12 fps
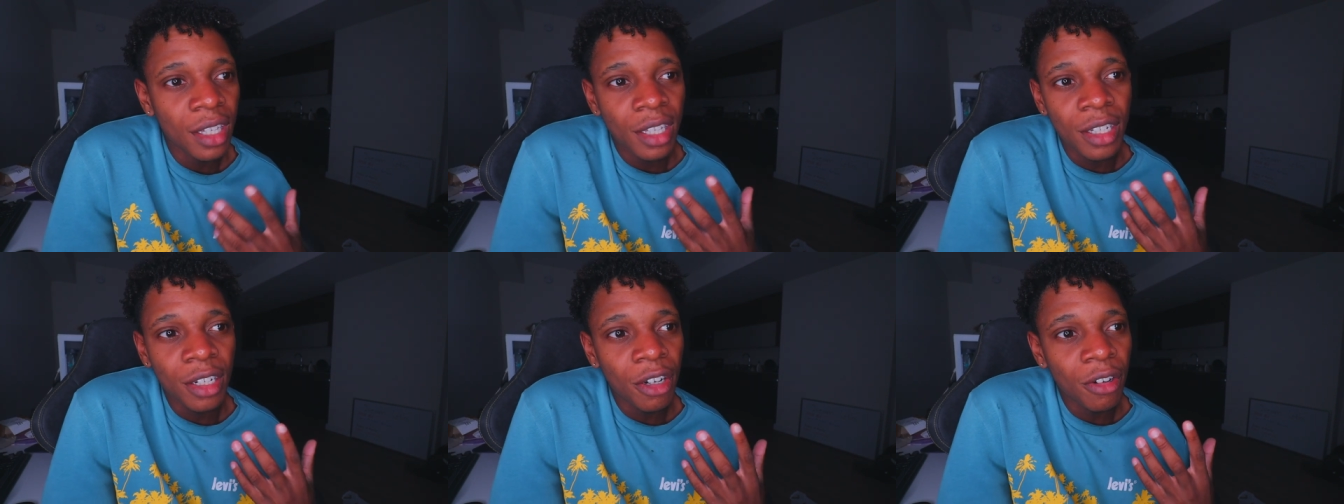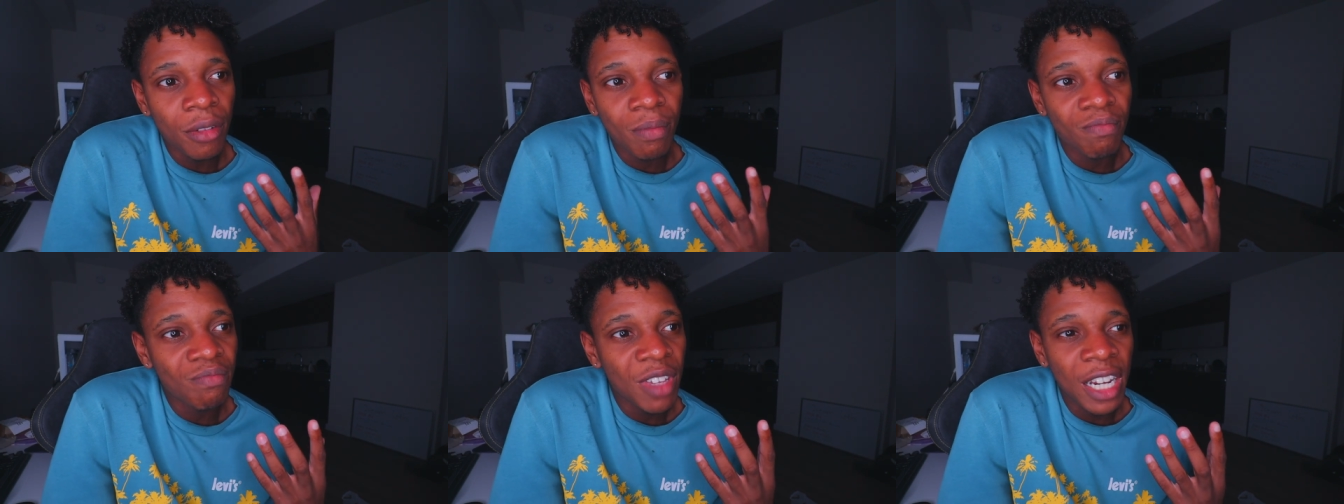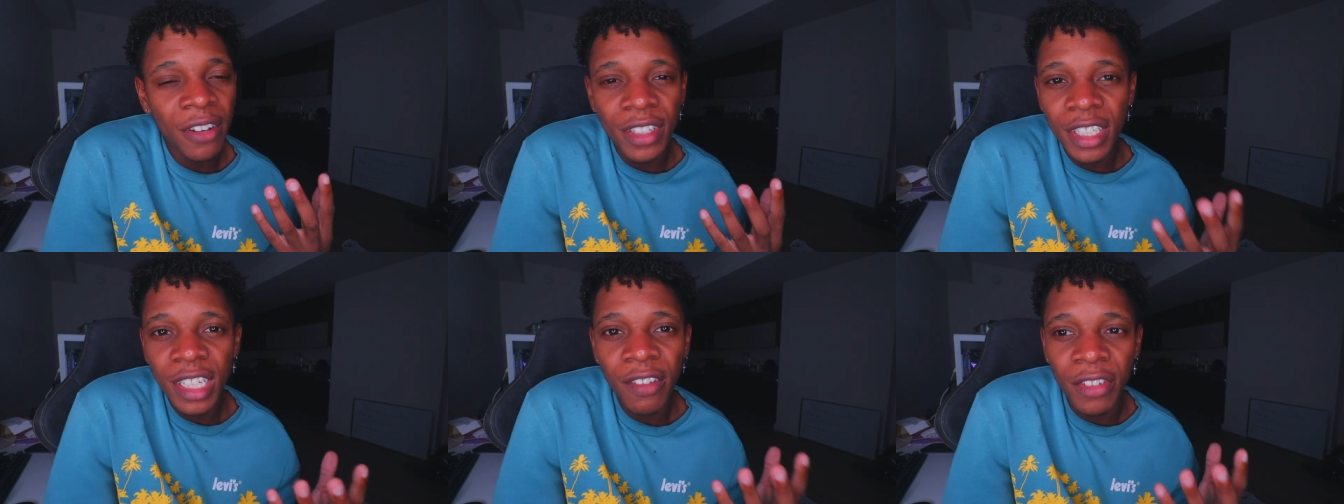You know,
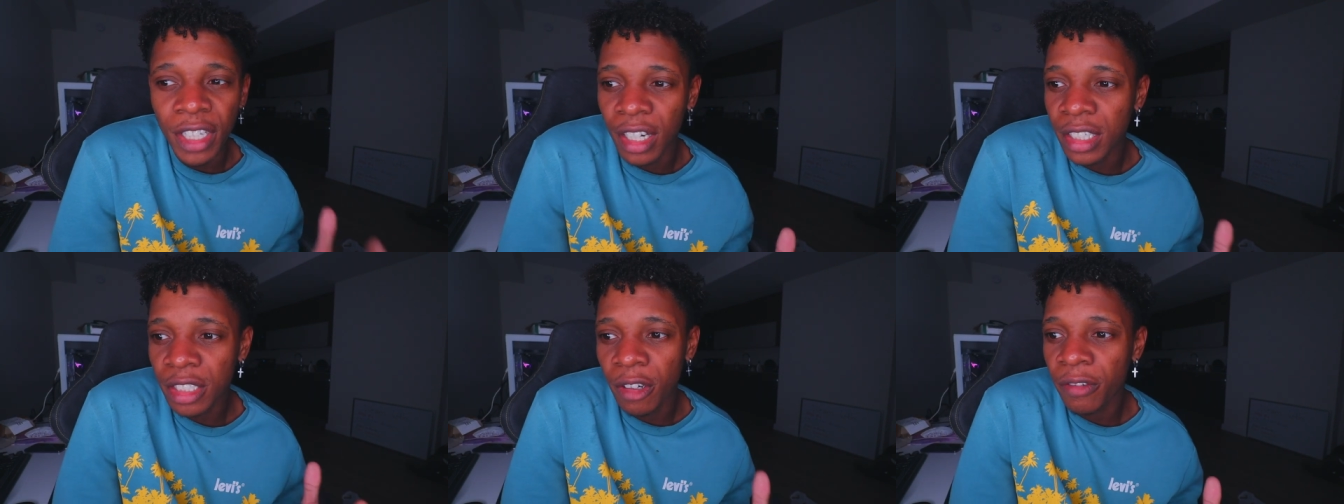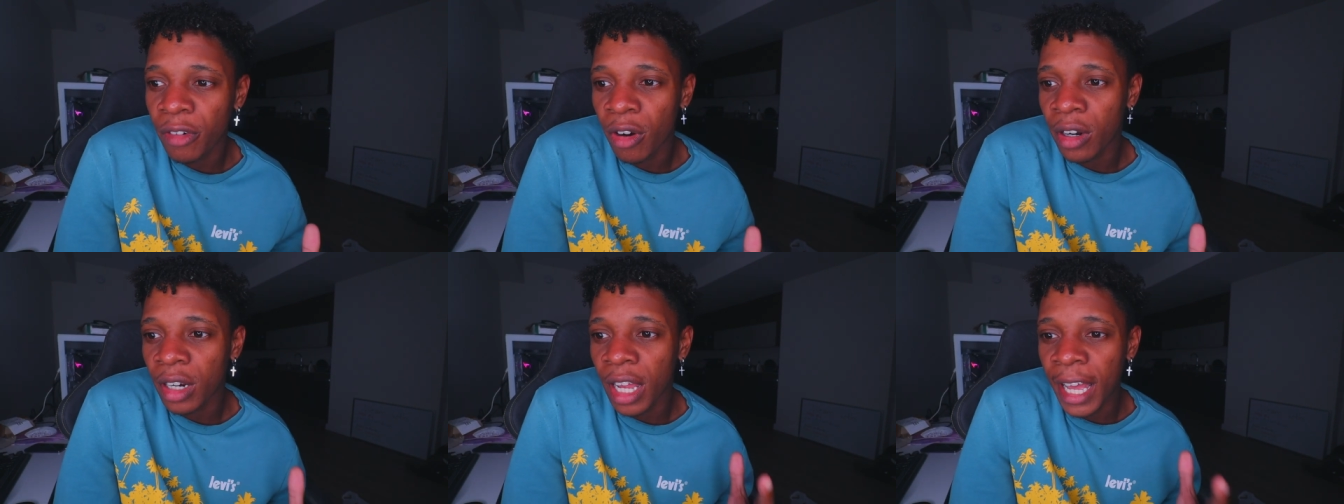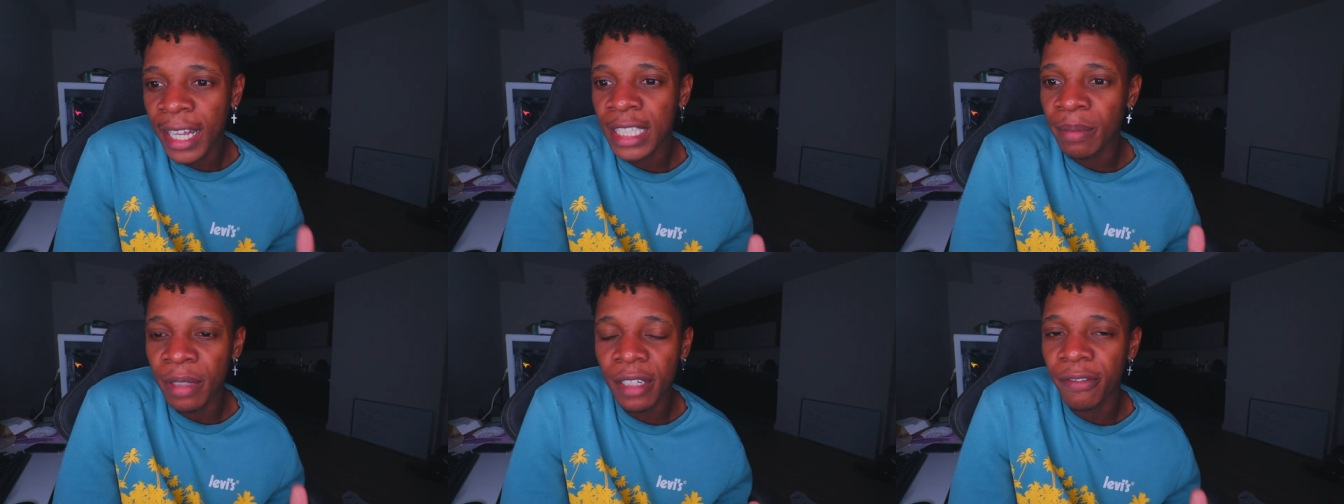everything that I've done so far
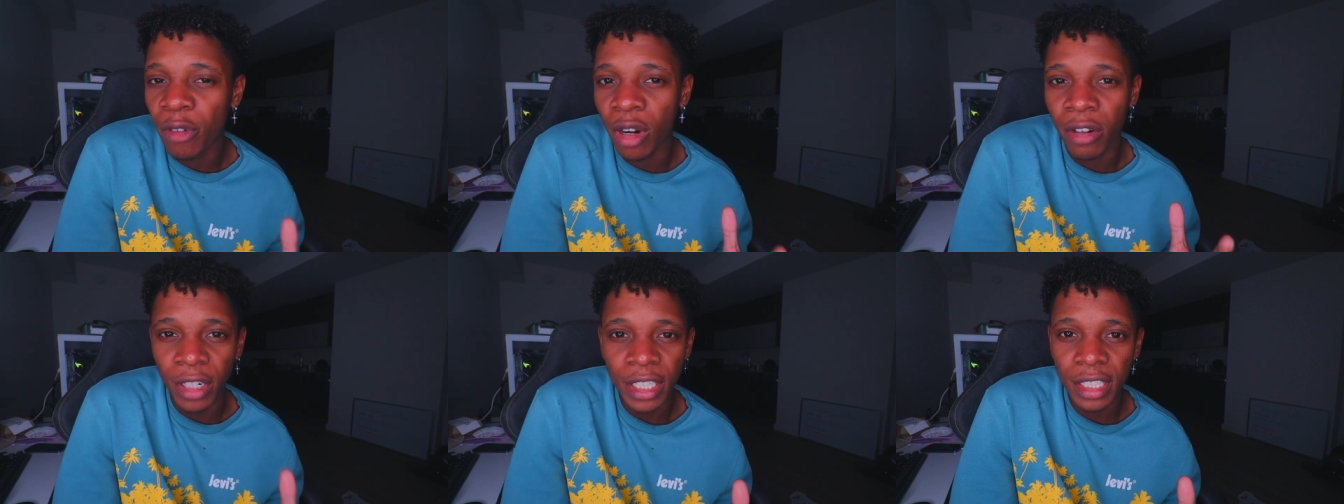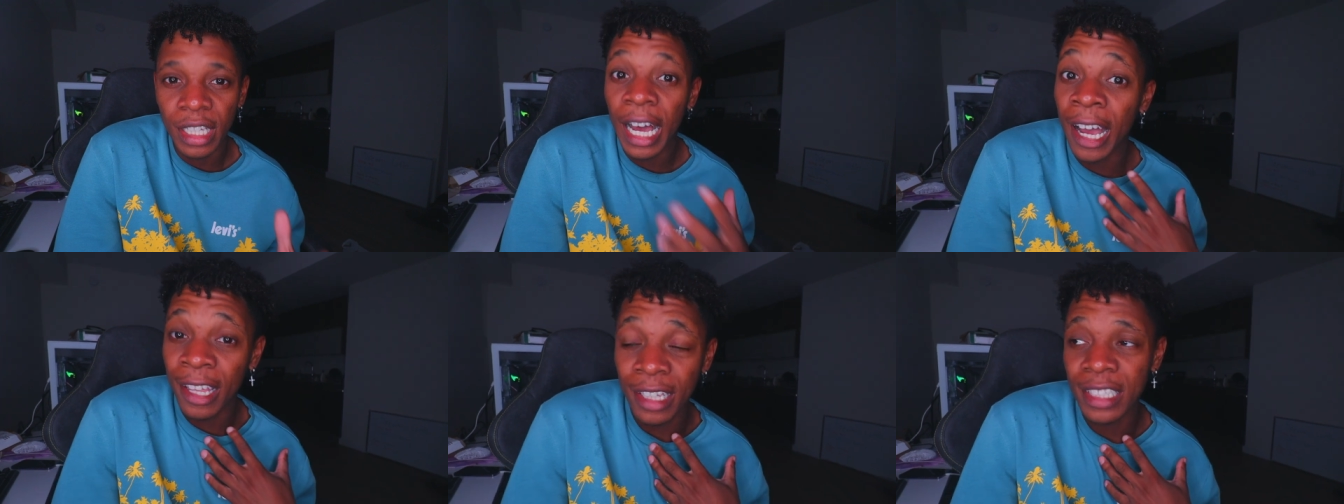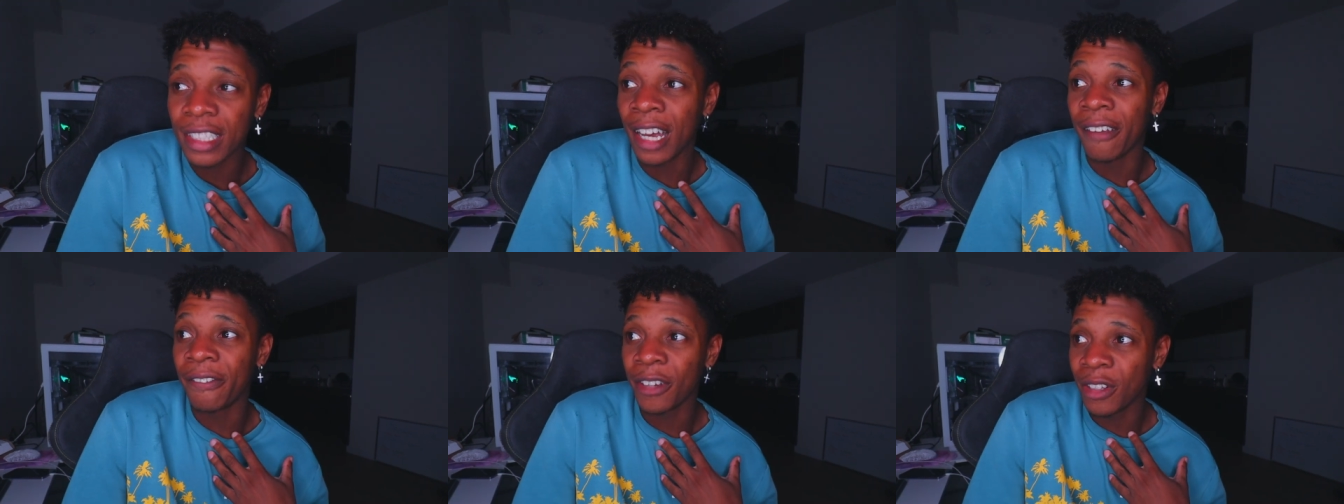has been for a reason. At least
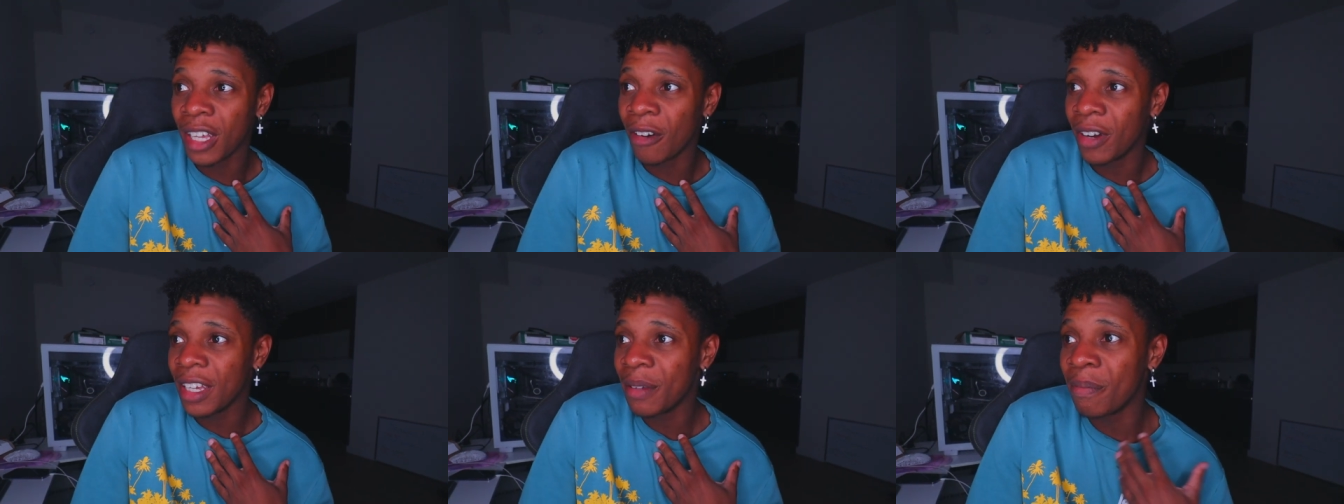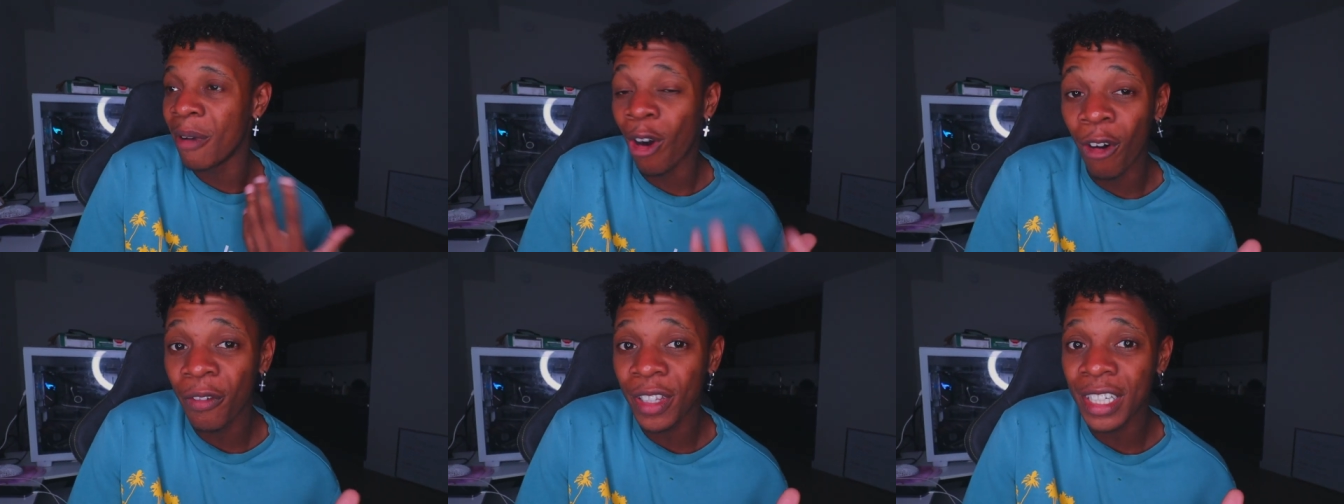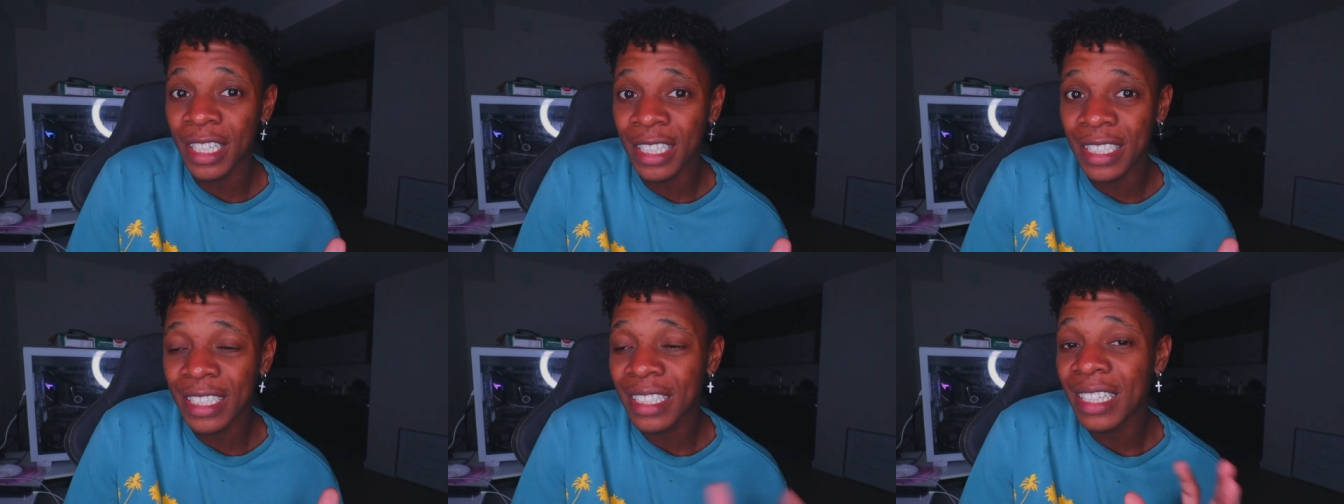I feel that way. Hopefully it
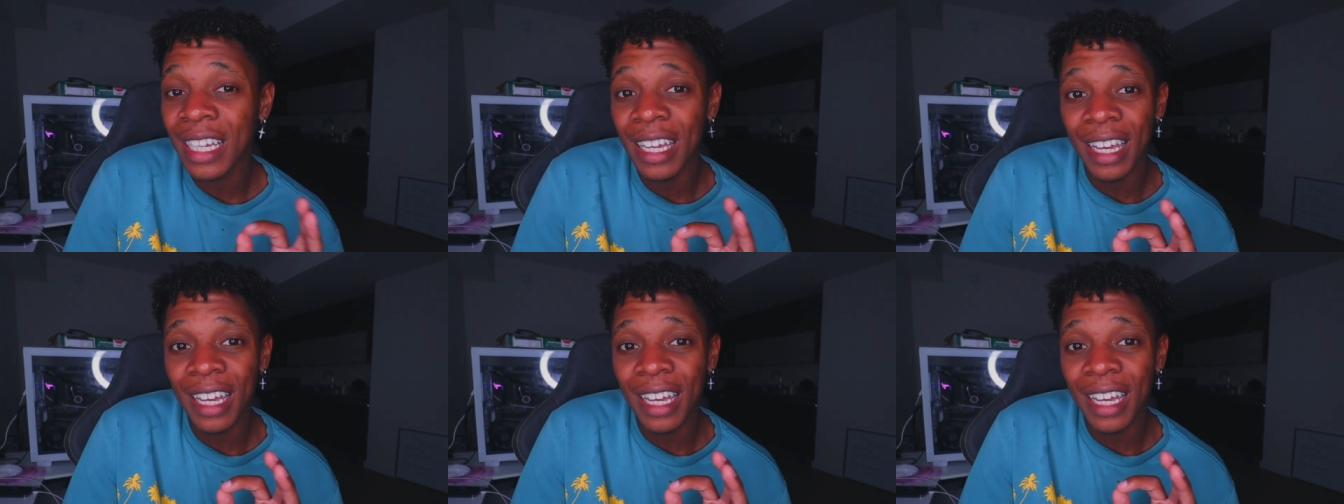is.